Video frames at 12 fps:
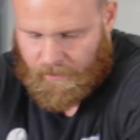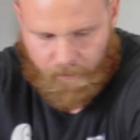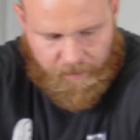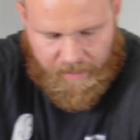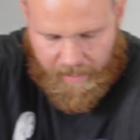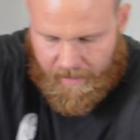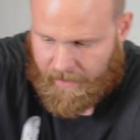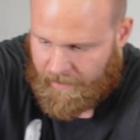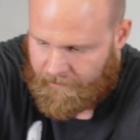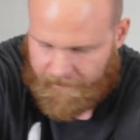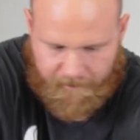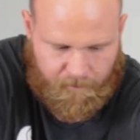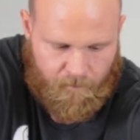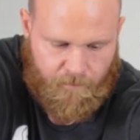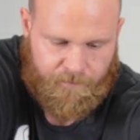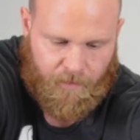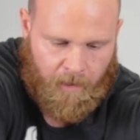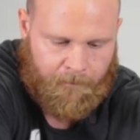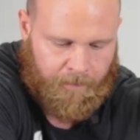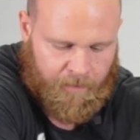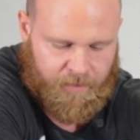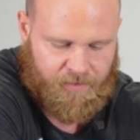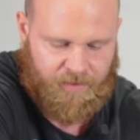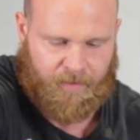we have a
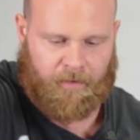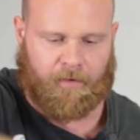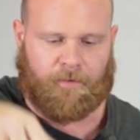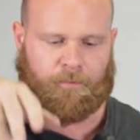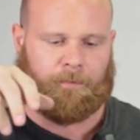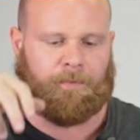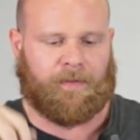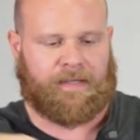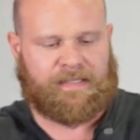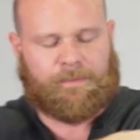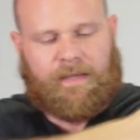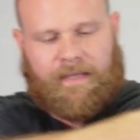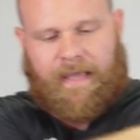bunch of replacement